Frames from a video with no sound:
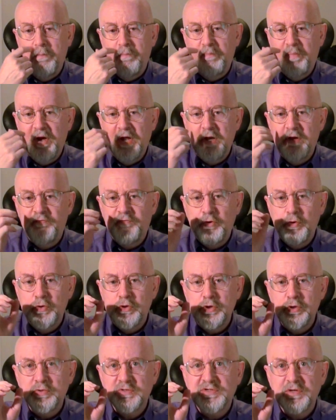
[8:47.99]
But if you
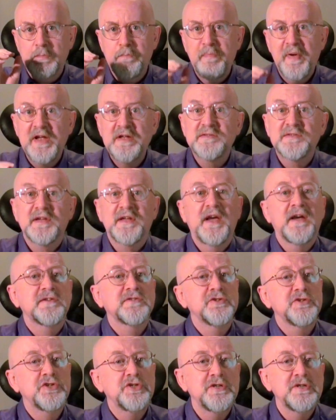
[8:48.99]
do some basic
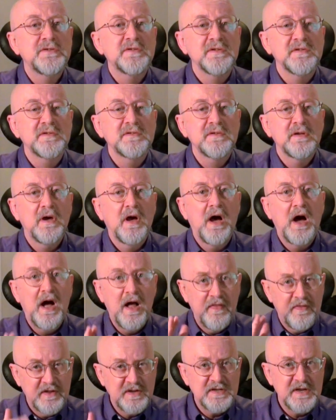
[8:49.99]
exegesis
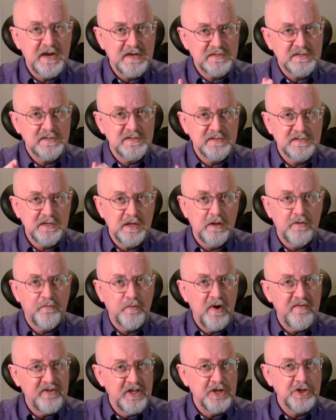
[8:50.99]
on the text itself,
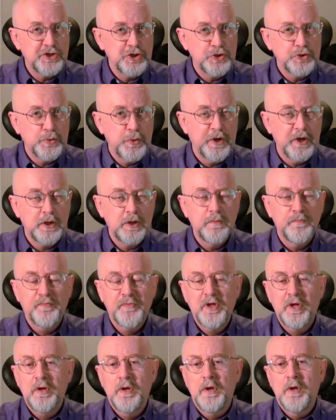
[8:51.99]
Revelation 20,
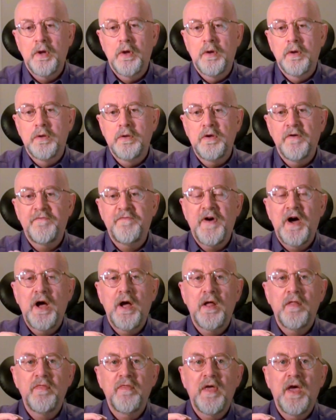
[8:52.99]
you
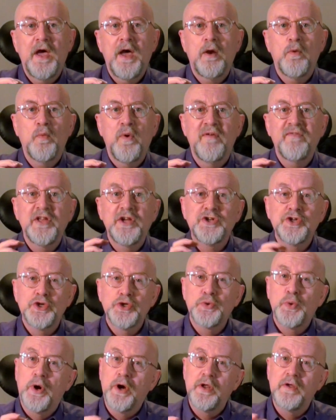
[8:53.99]
find that Revelation
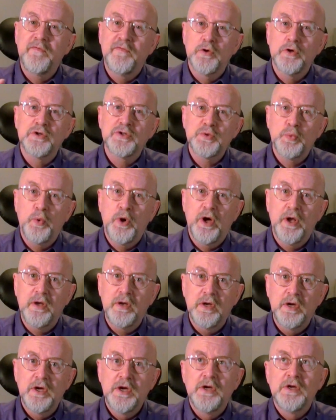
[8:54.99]
20 verse
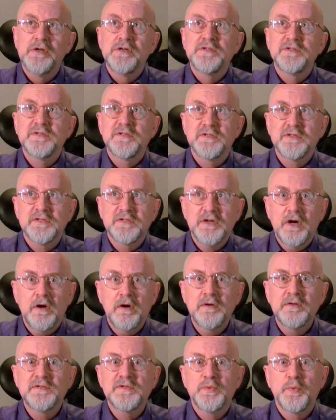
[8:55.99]
1
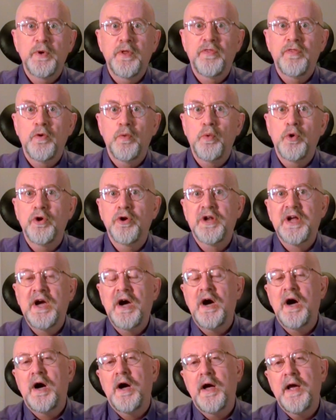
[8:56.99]
starts with the word
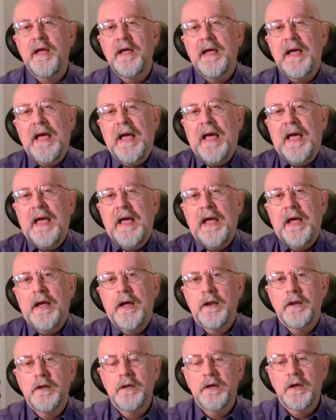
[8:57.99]
kai,
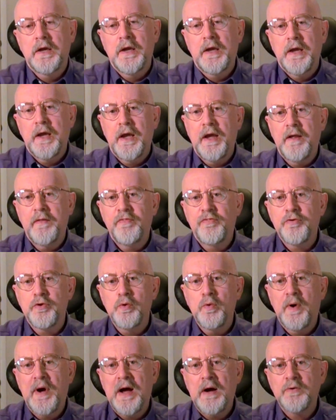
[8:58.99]
and
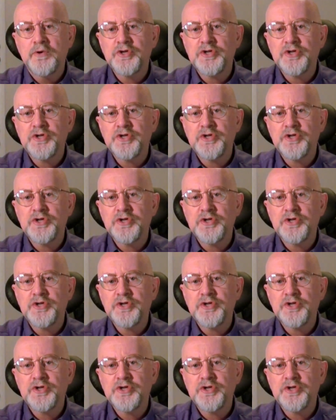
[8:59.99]
throughout